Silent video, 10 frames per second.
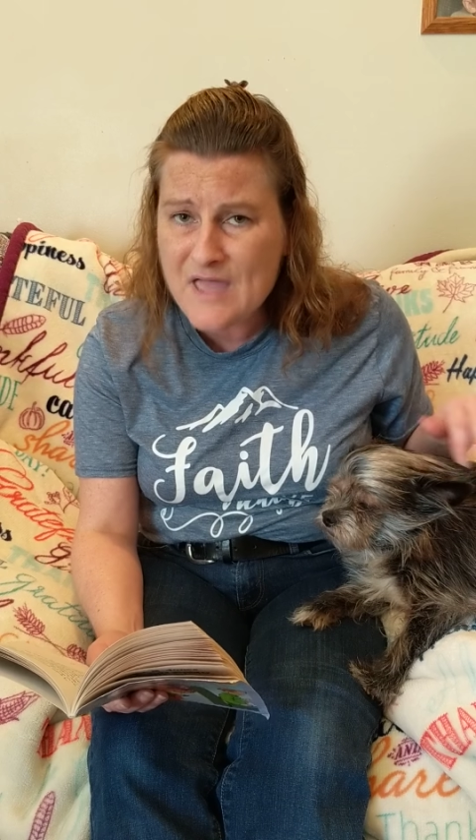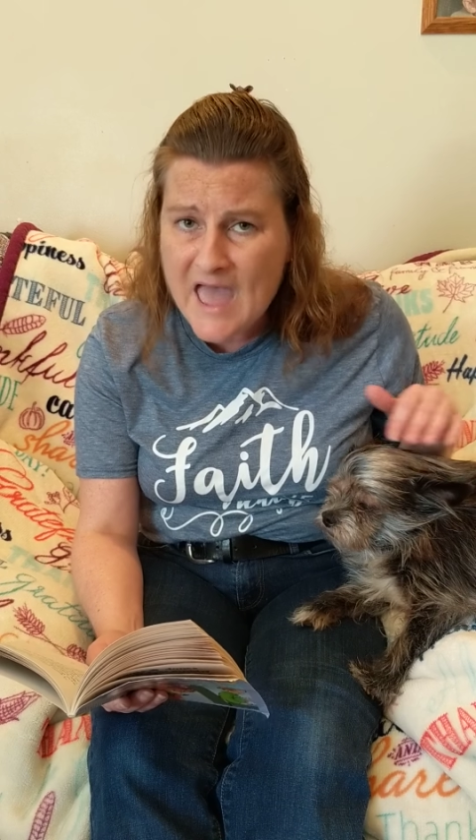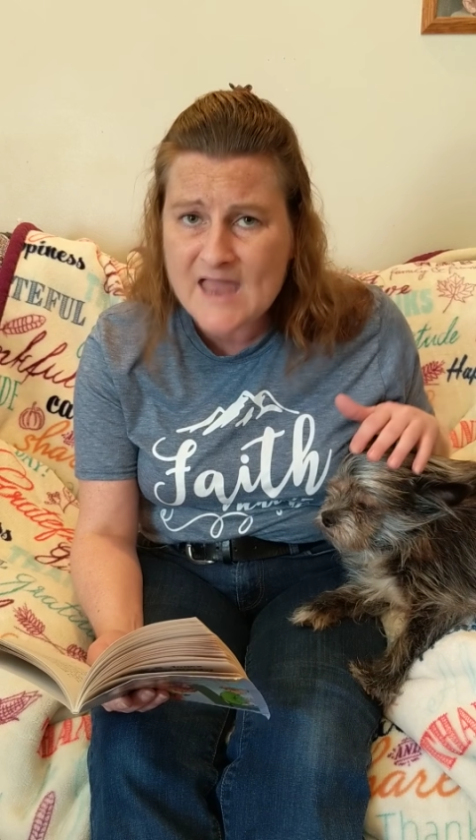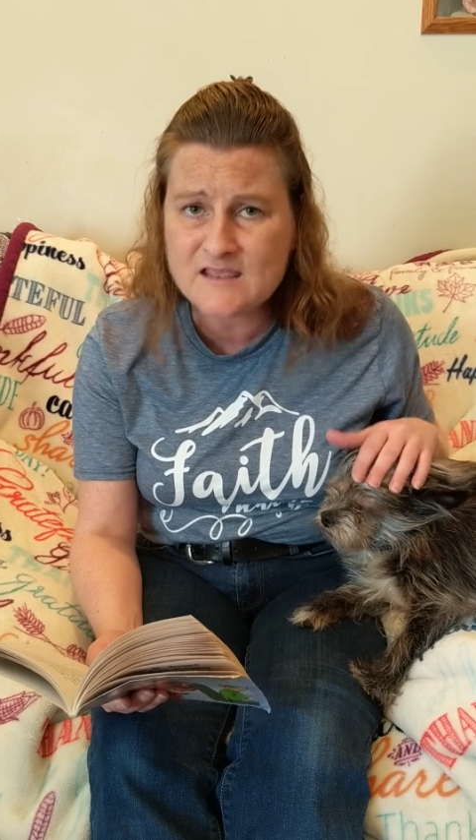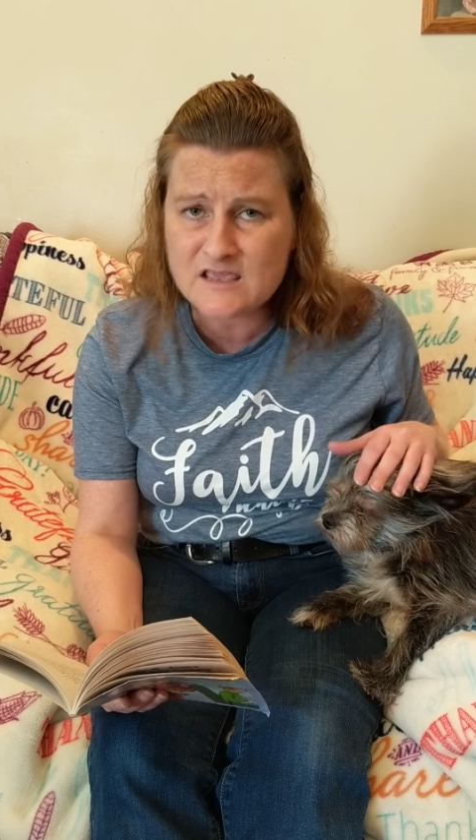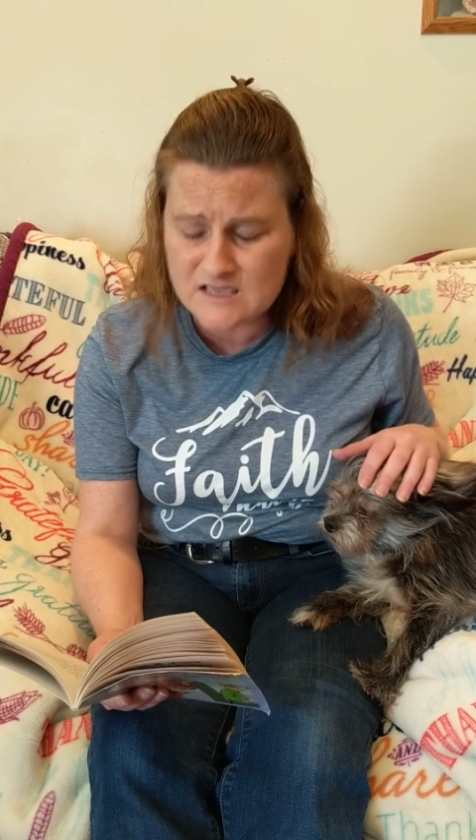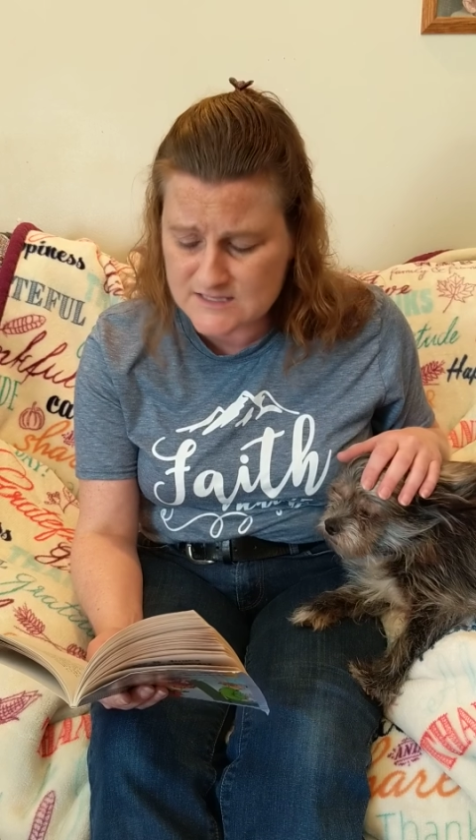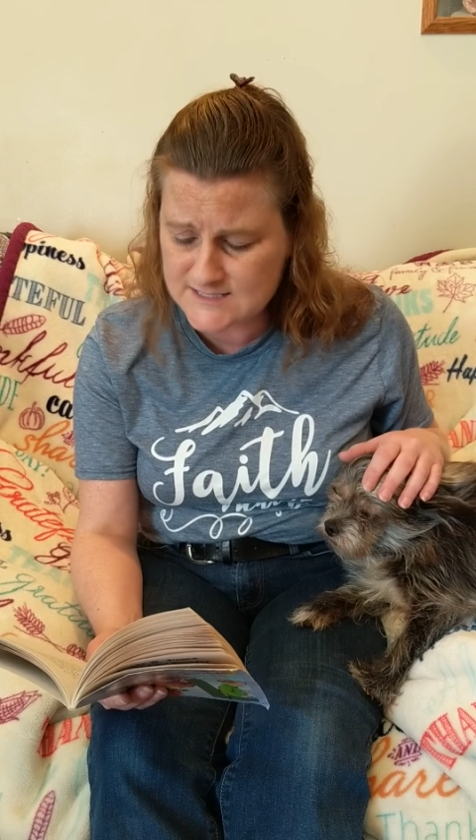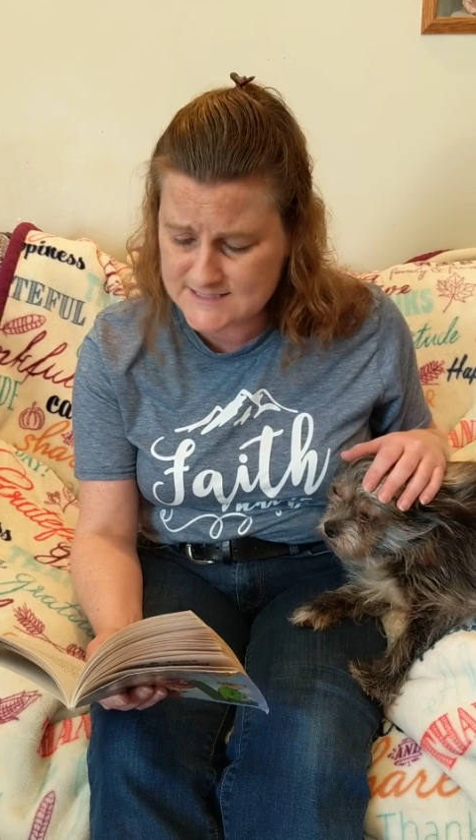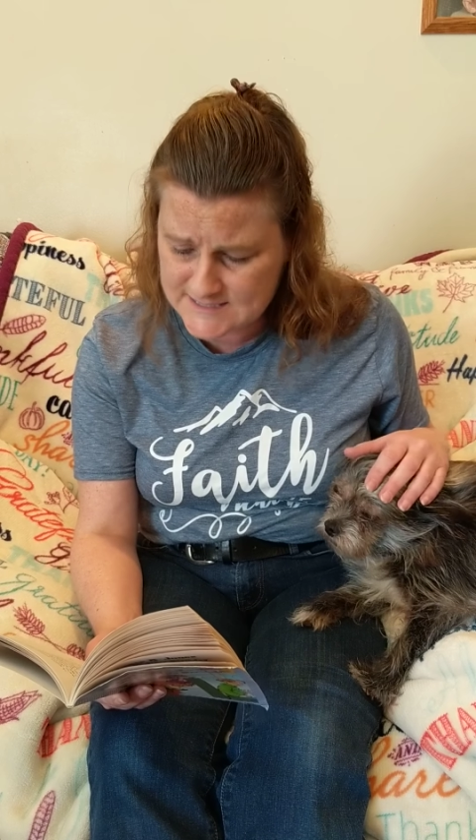bad
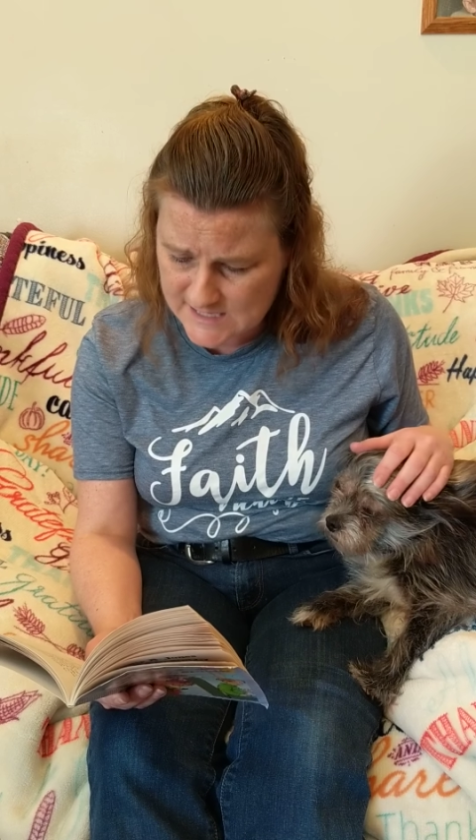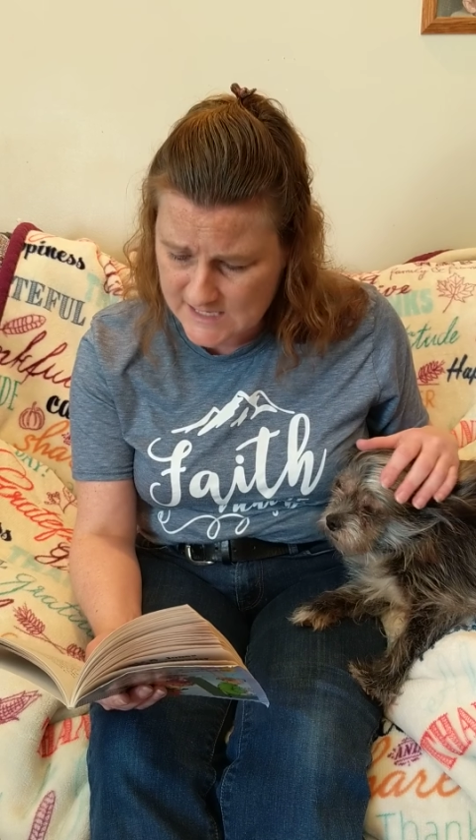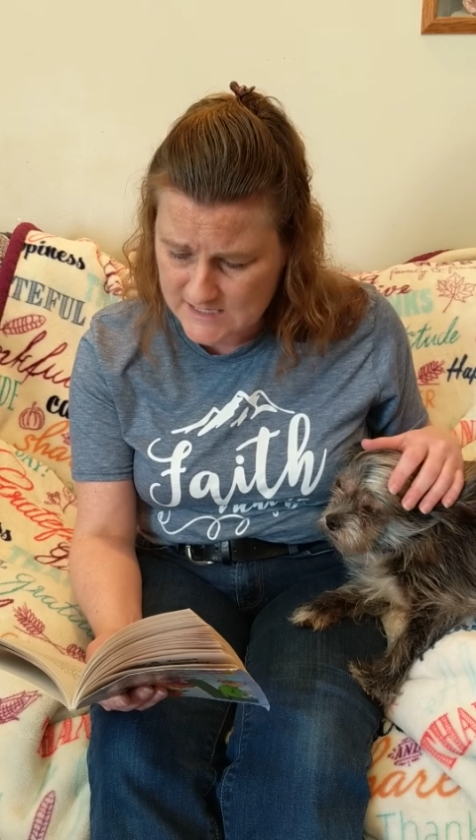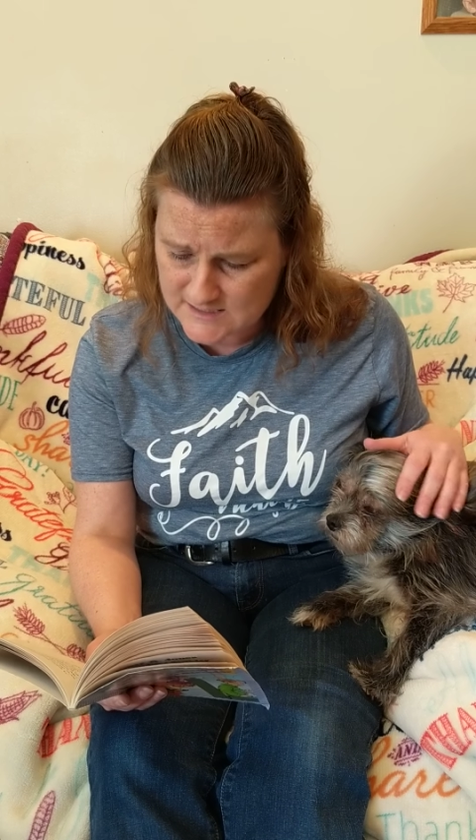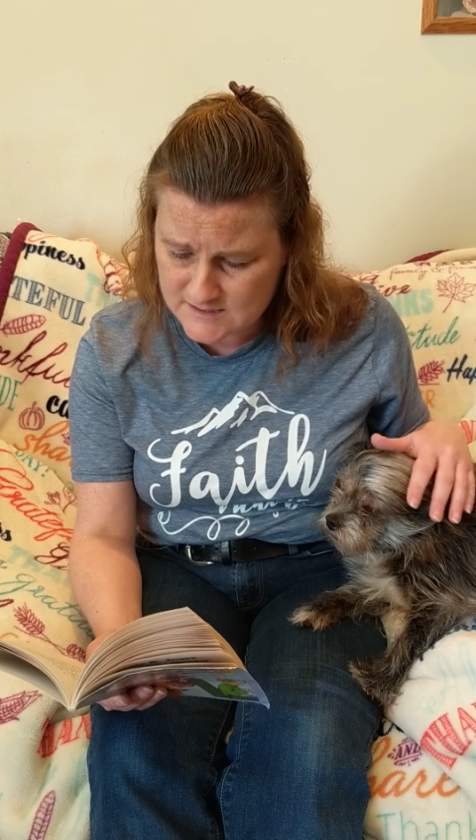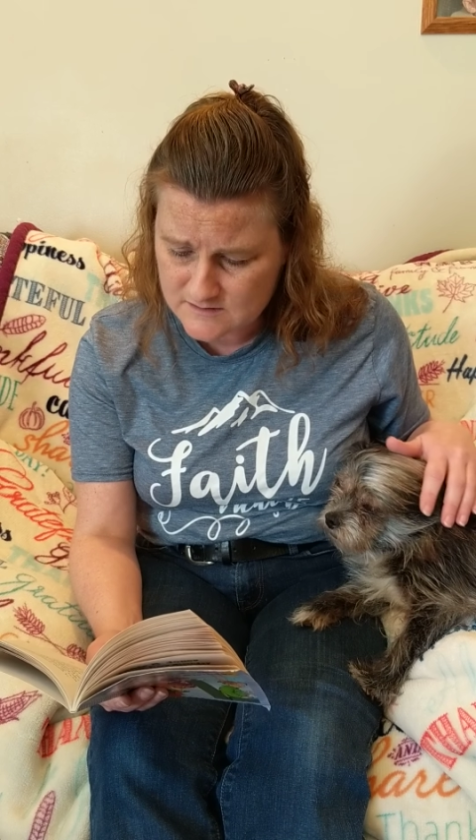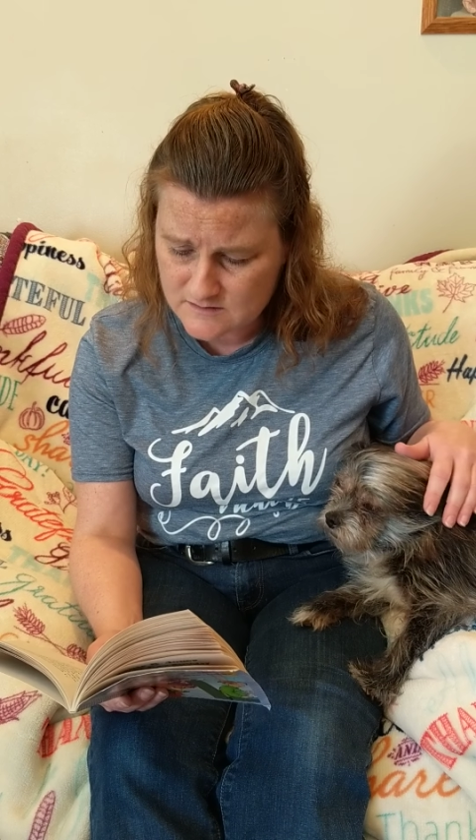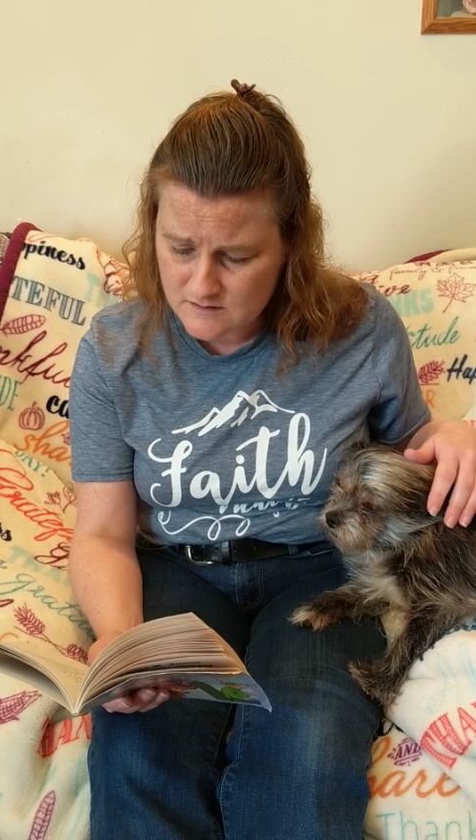kids sit.